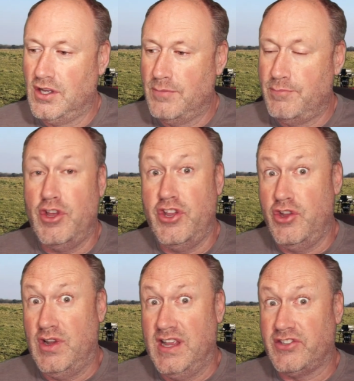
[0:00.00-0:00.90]

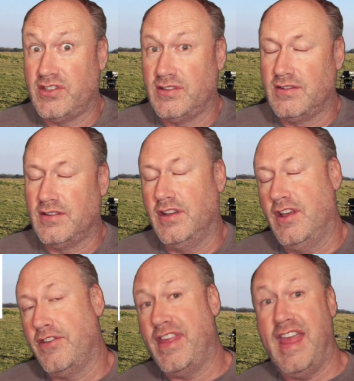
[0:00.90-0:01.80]
Bernoulli's
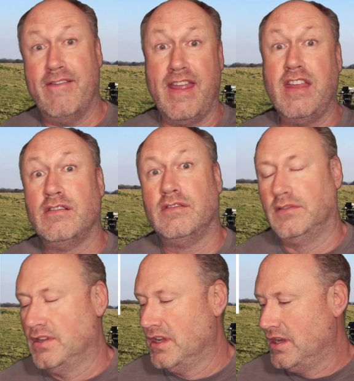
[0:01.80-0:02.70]
theory
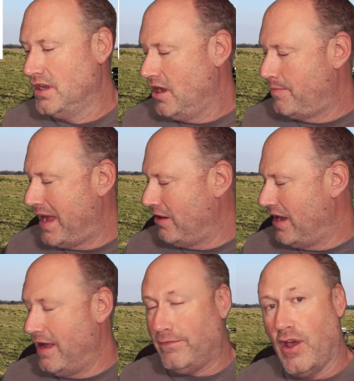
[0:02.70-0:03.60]
about
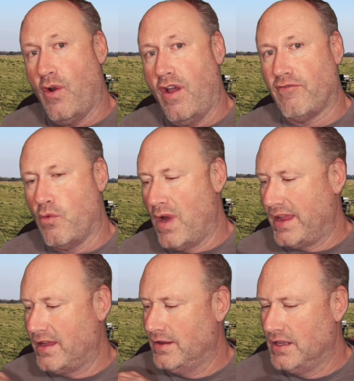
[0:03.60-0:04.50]
airflow over a
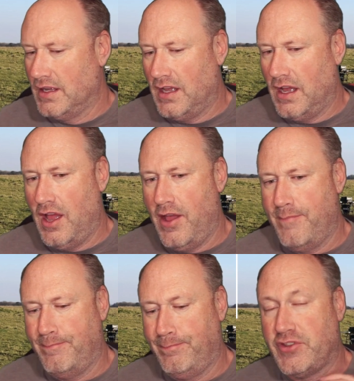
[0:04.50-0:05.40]
wing.
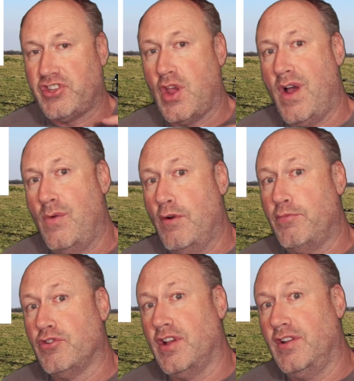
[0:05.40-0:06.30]
So I will
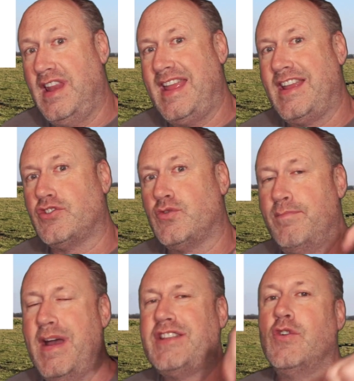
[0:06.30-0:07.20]
put a link to a
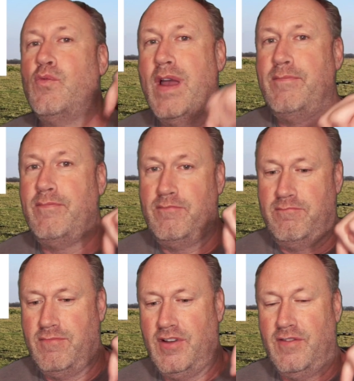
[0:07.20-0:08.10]
better web
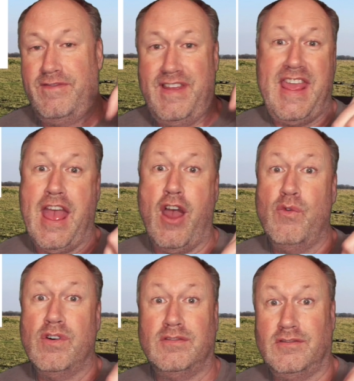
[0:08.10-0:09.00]
video
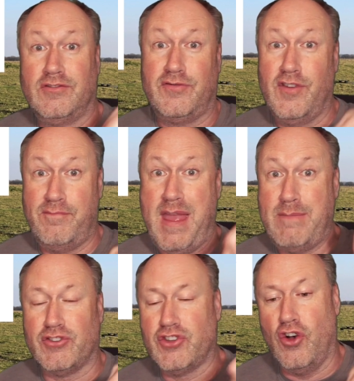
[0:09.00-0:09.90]
of
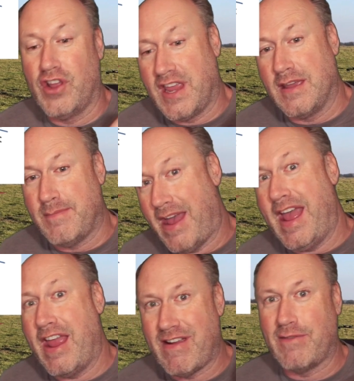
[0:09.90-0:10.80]
people talking about
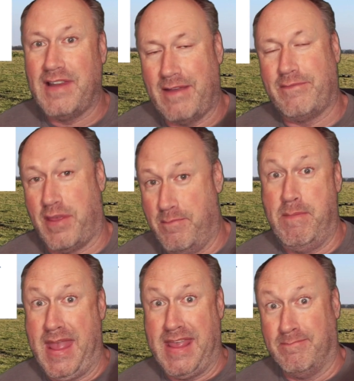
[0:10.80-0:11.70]
aircraft lift than
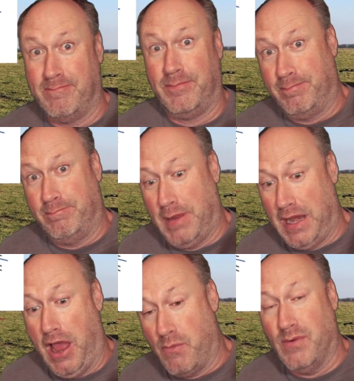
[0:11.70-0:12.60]
me
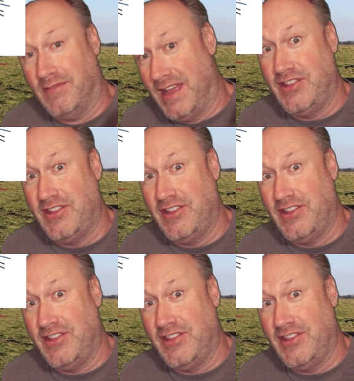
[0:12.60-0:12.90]
below in the